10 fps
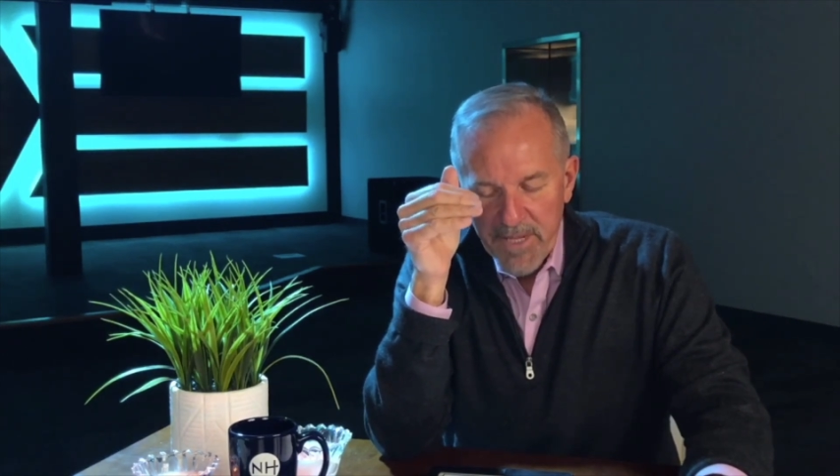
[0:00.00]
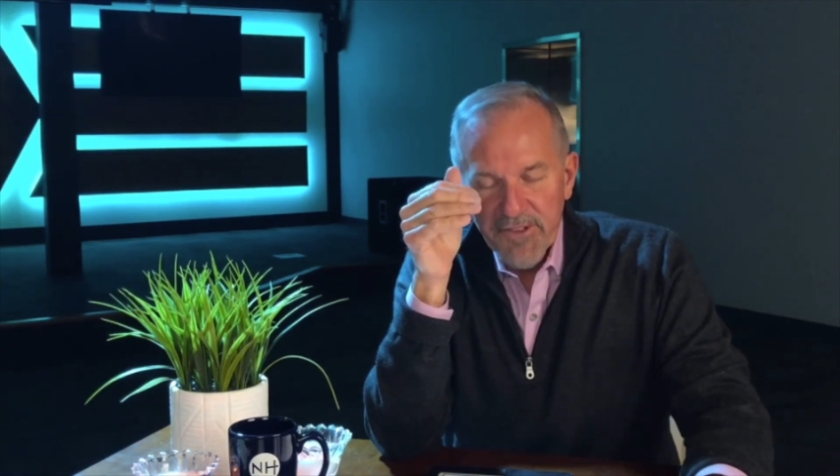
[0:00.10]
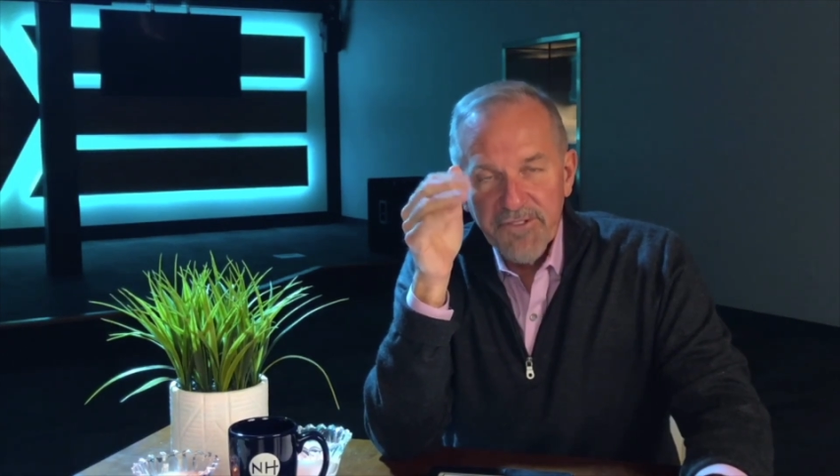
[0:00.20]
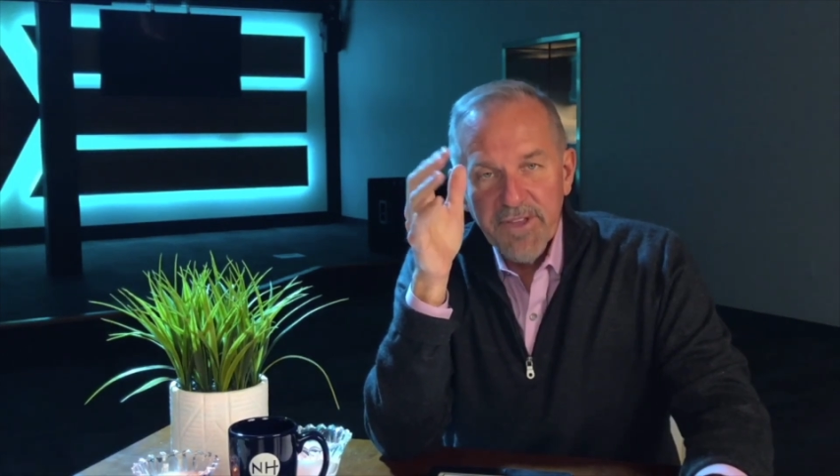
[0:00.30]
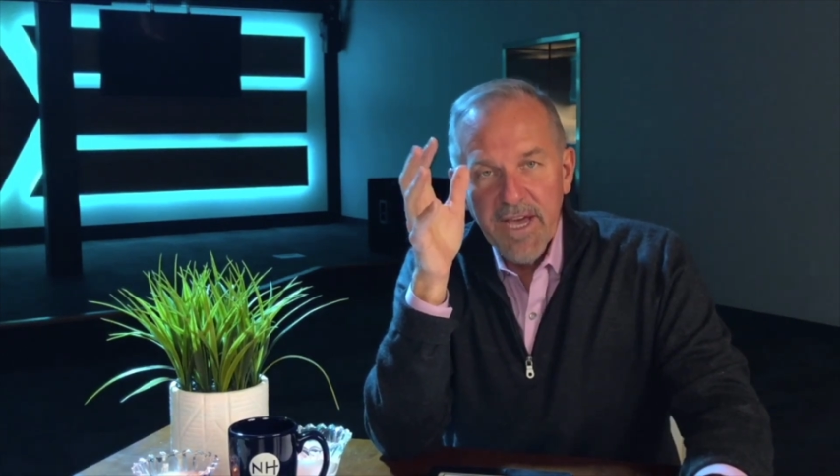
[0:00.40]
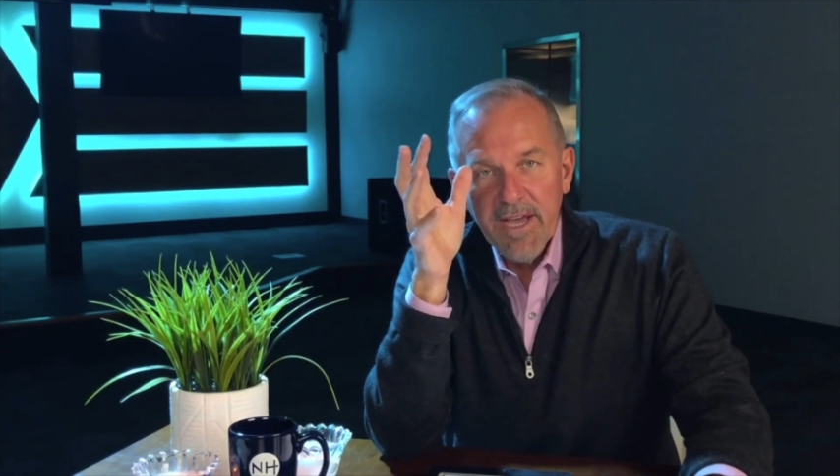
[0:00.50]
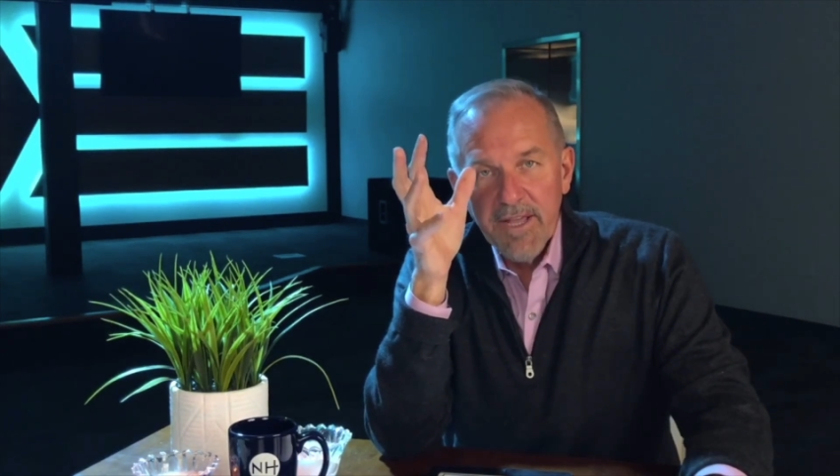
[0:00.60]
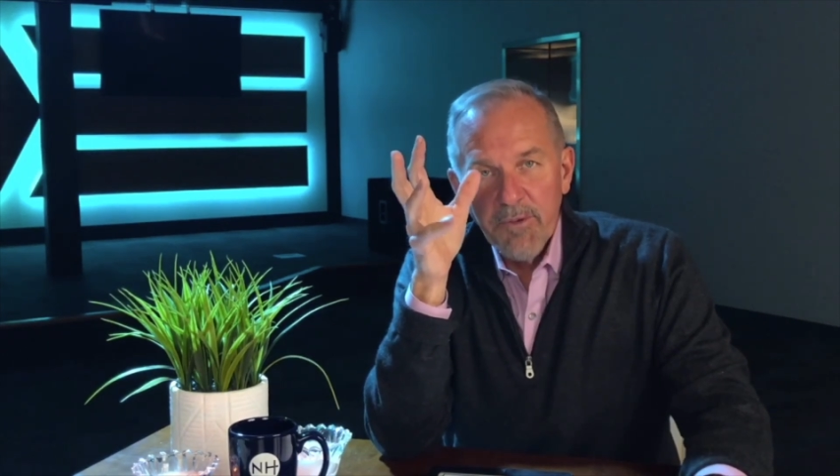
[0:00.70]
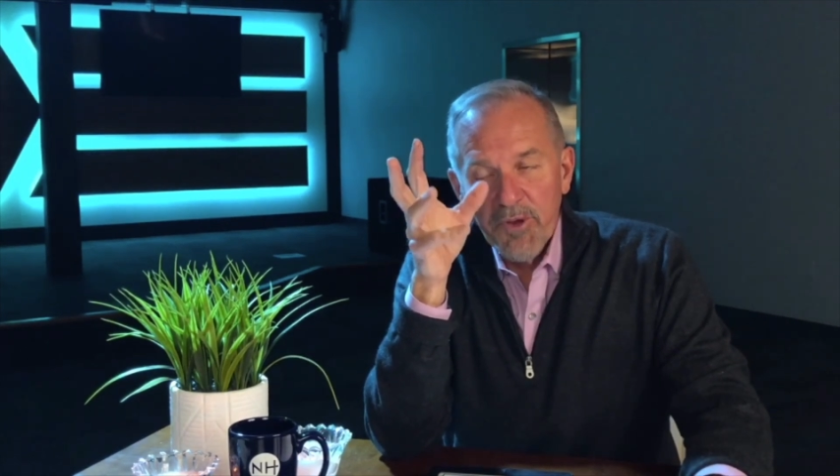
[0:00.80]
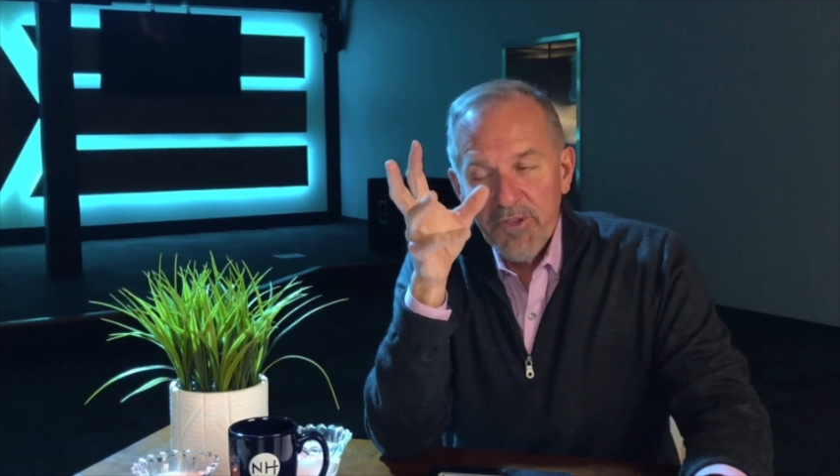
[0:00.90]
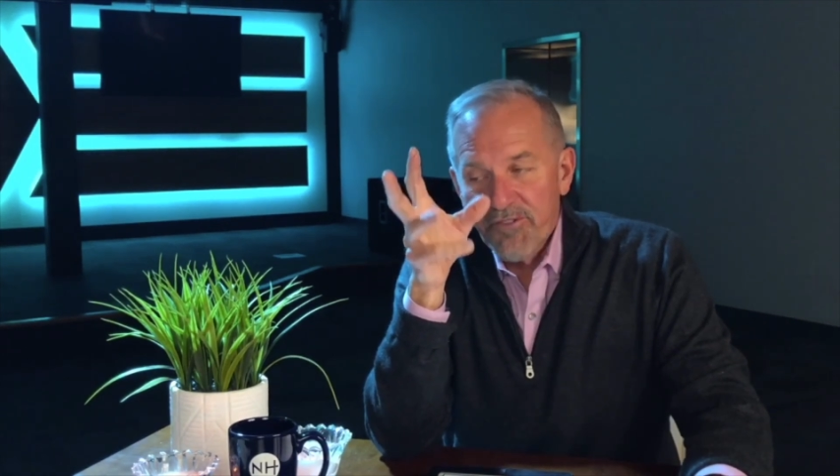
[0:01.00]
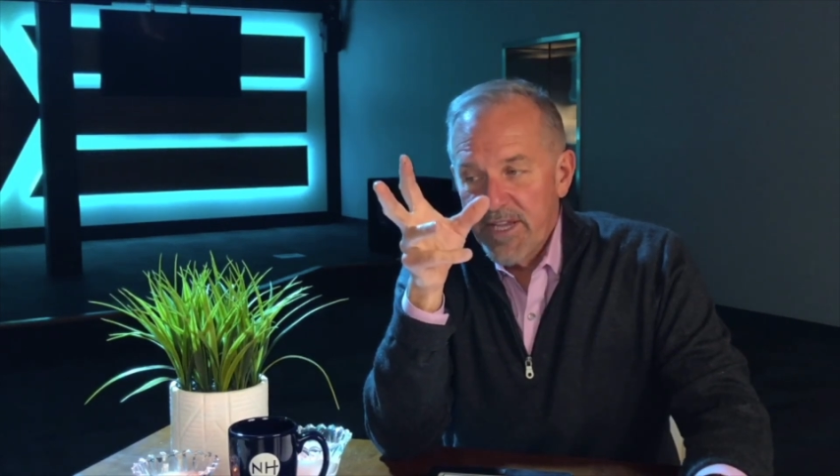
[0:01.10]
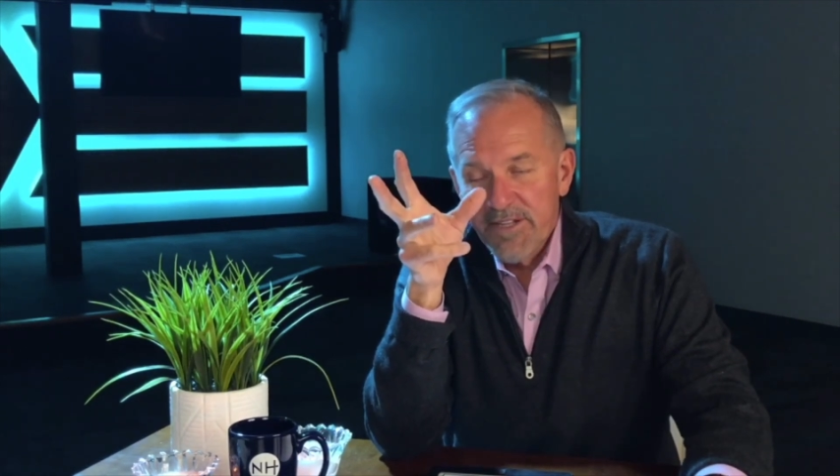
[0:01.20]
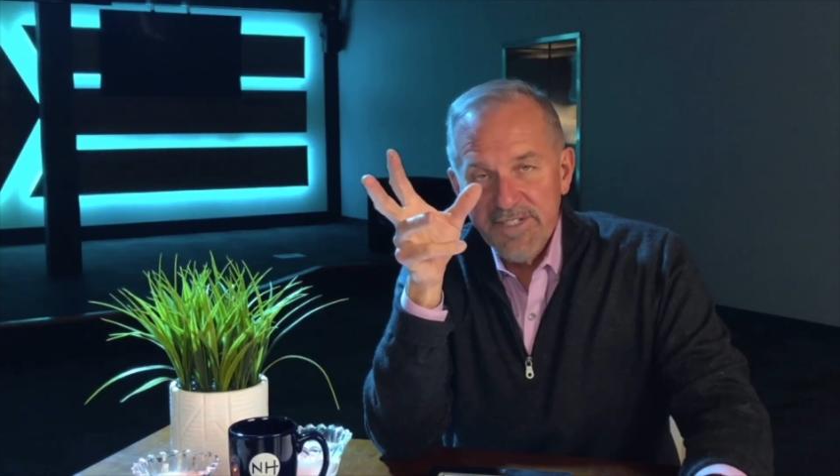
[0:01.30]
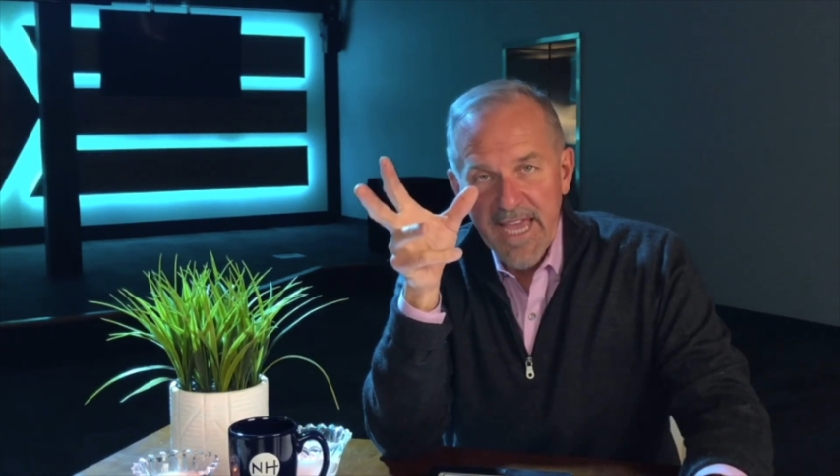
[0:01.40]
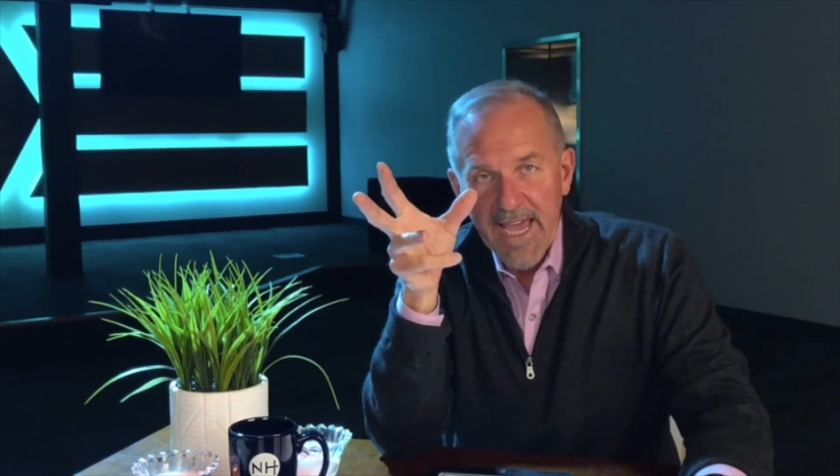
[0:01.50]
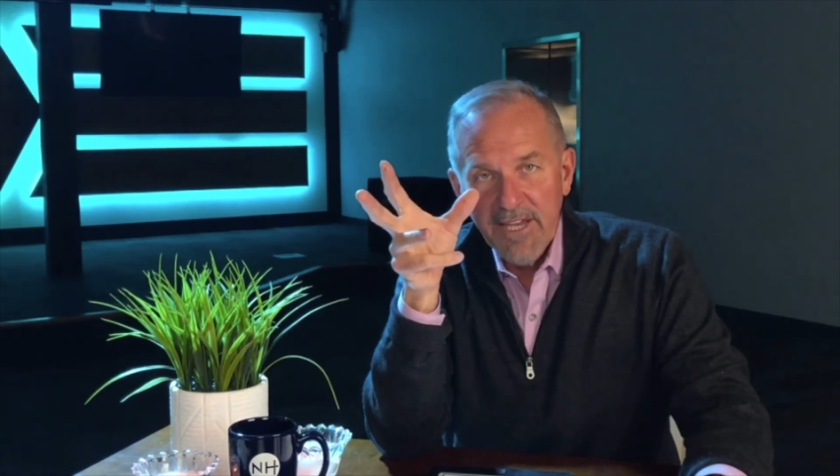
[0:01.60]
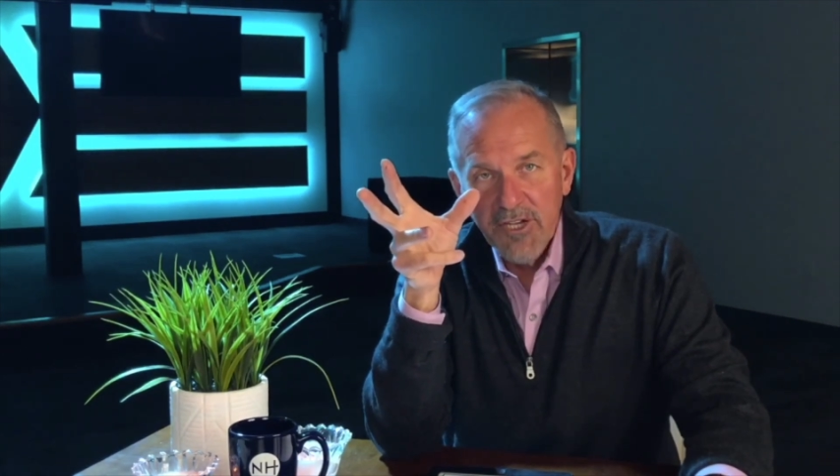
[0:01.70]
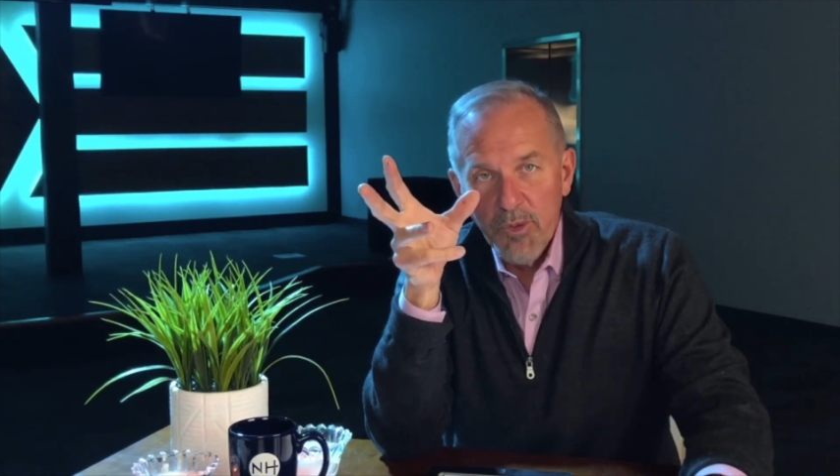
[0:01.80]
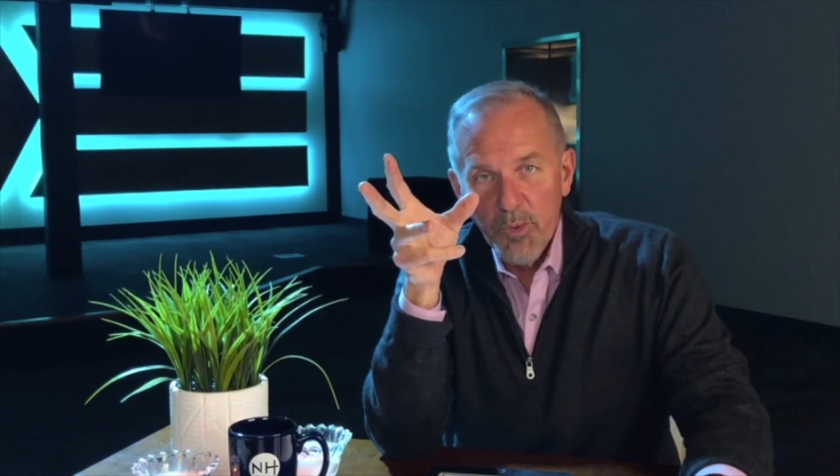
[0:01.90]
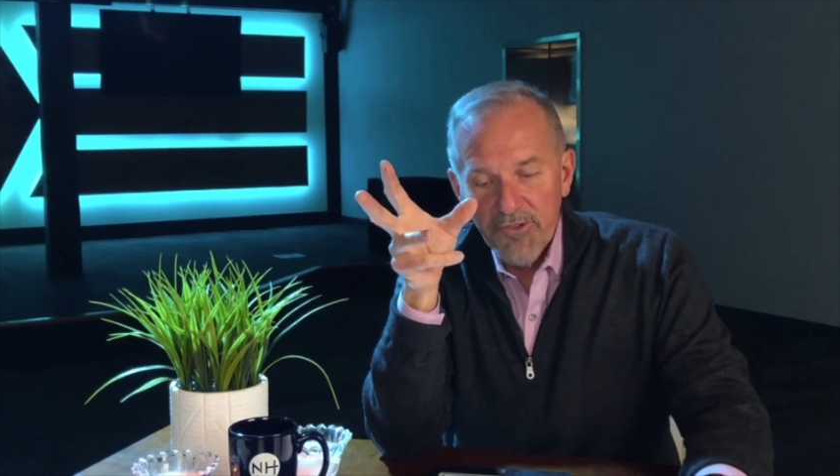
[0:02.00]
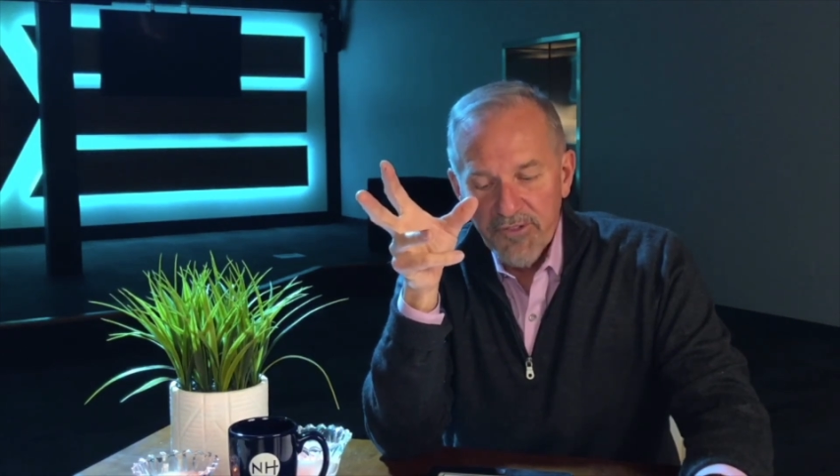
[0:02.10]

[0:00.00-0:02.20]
means we see Daniel